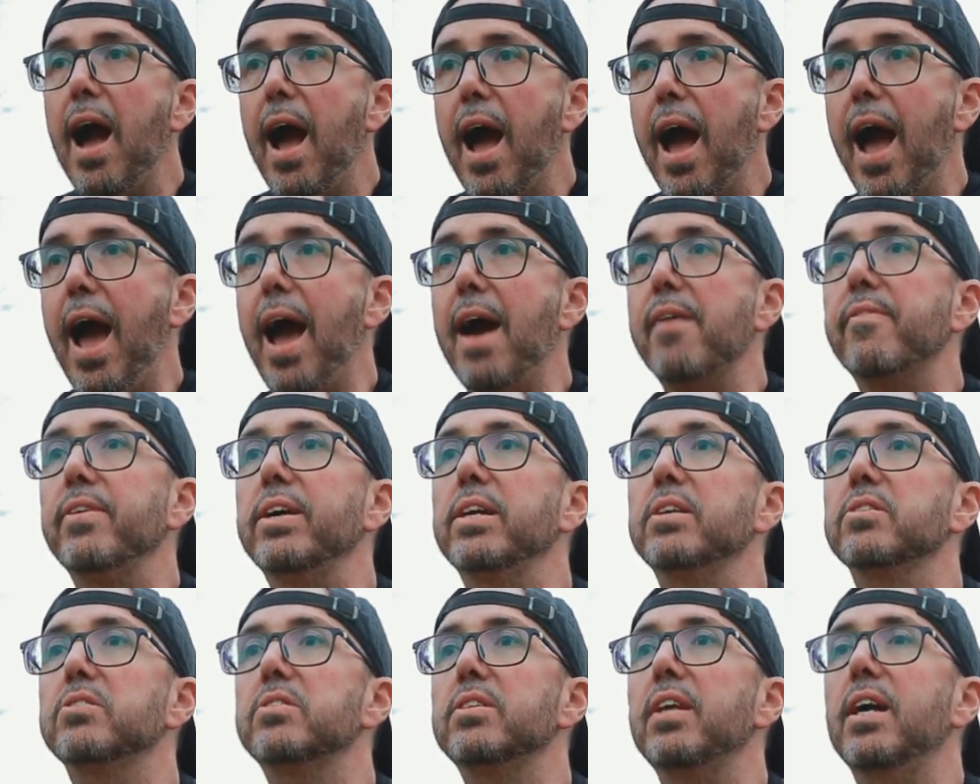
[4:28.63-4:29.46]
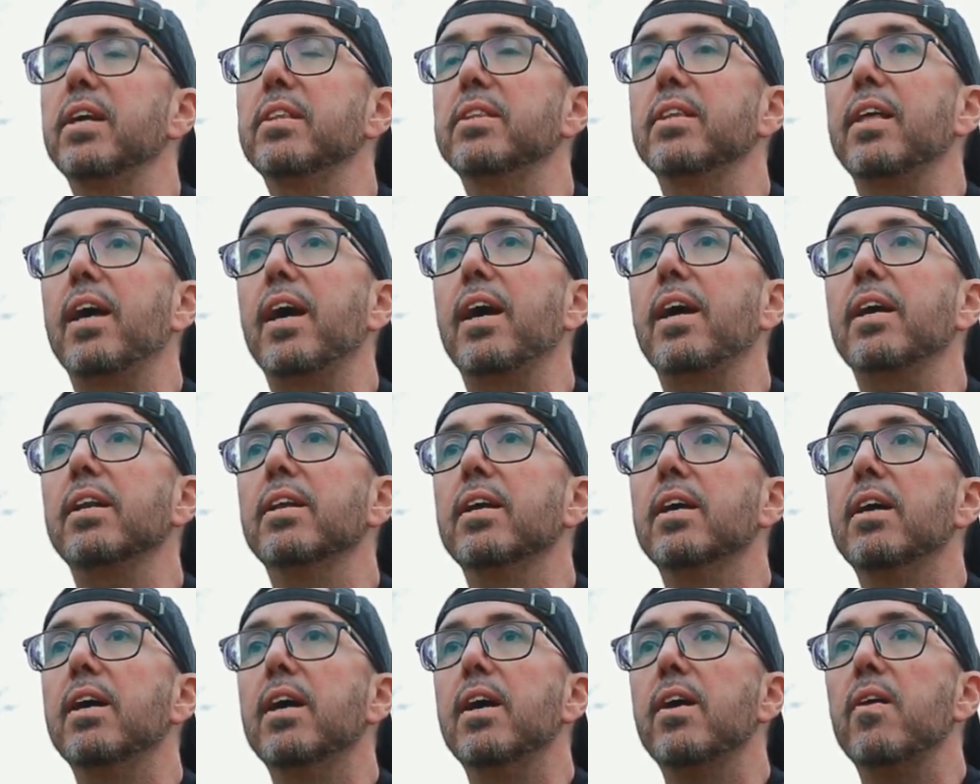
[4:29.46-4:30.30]
Having said that,
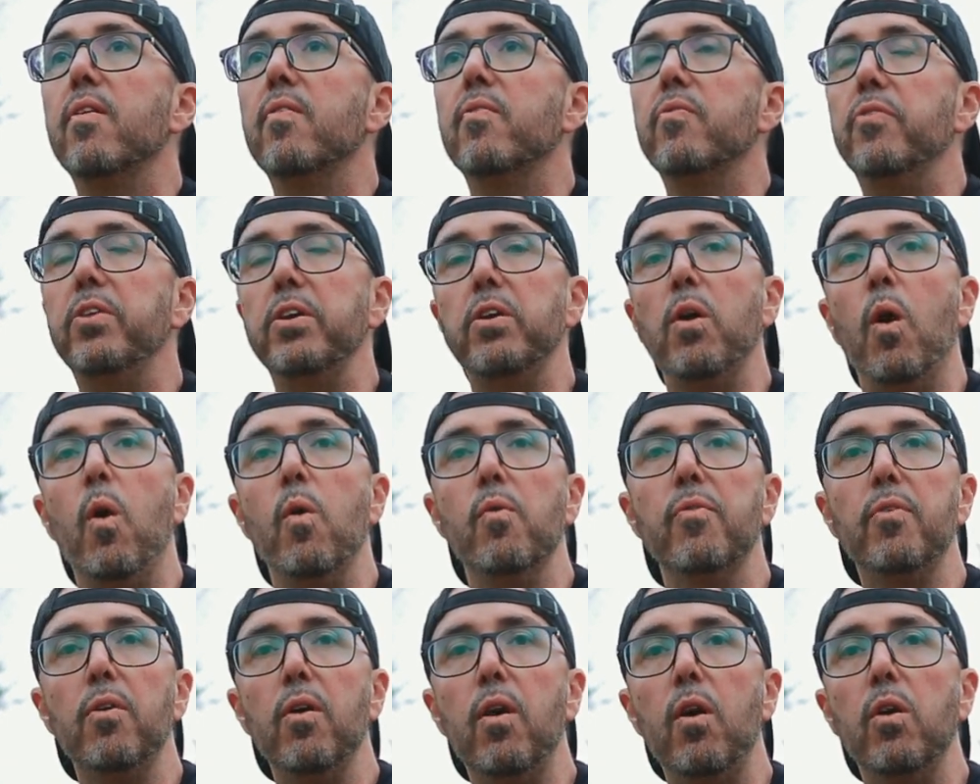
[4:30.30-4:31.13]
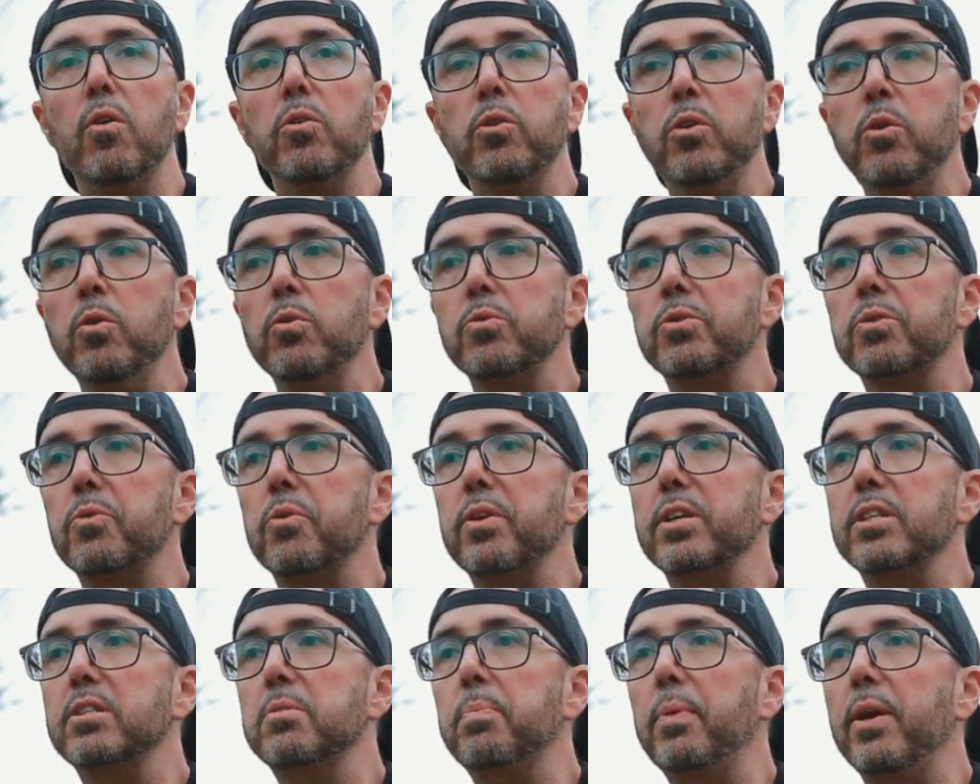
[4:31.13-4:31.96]
the overall
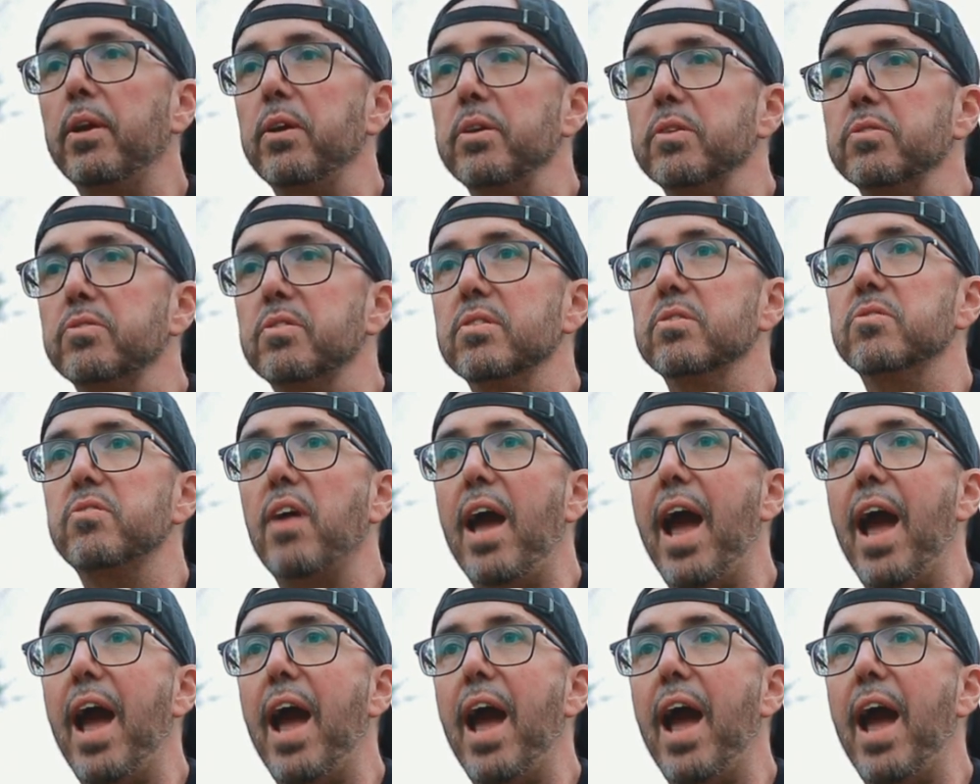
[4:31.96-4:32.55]
user experience is